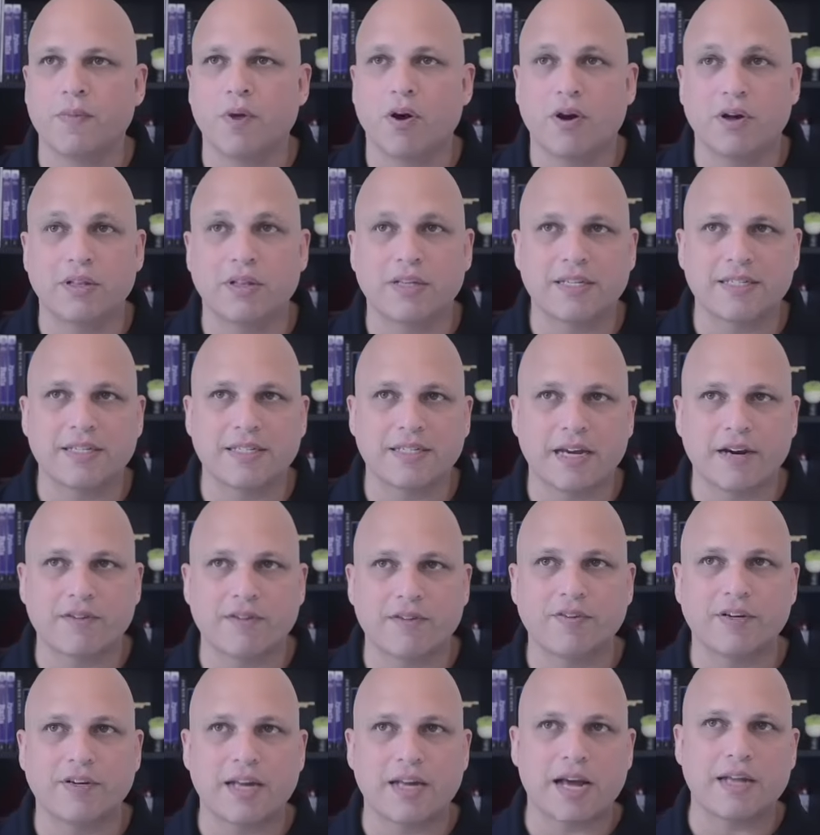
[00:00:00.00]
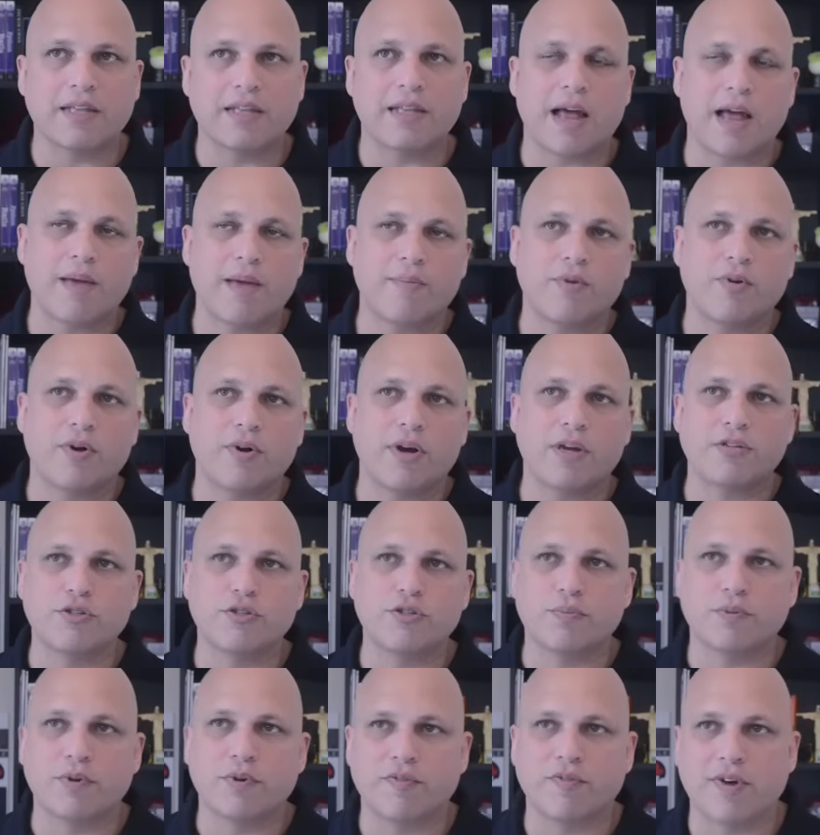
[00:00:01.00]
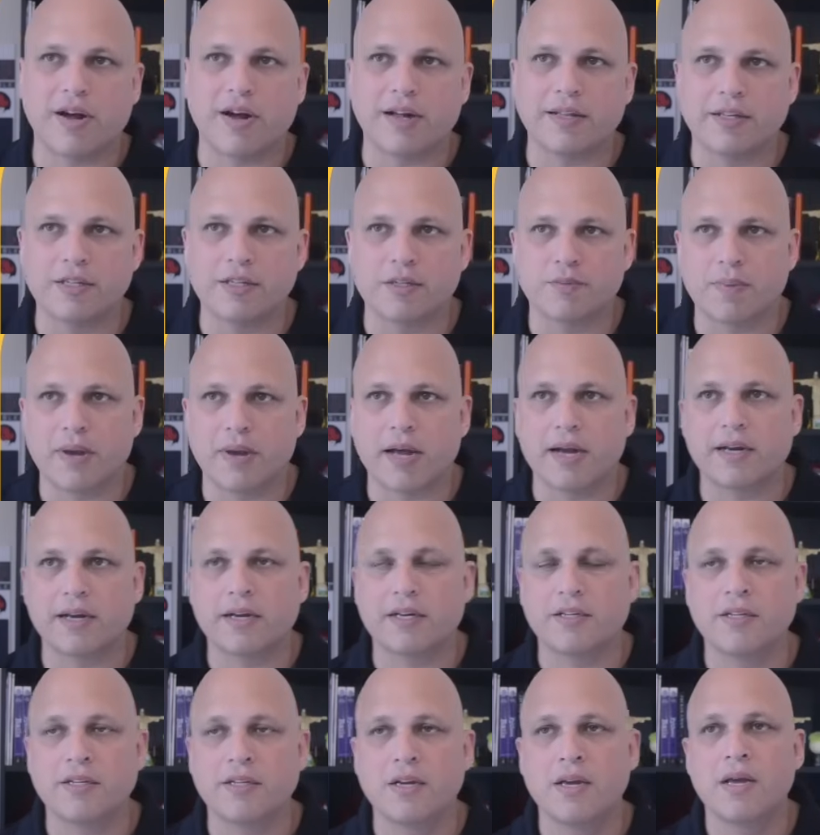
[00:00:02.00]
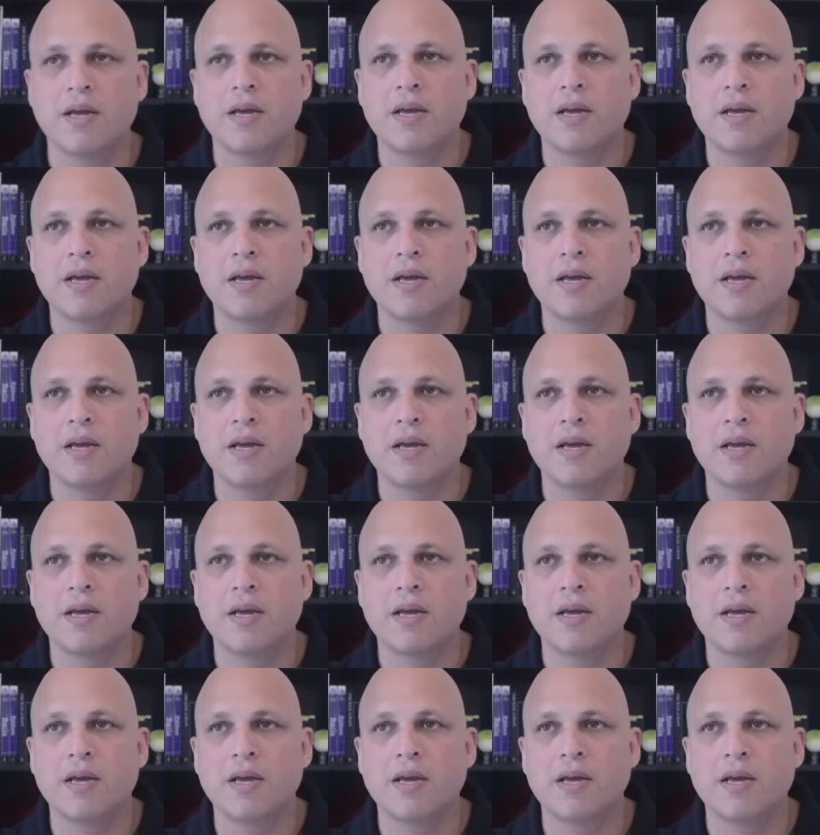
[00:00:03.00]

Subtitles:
on the server that I'm going to provide this package.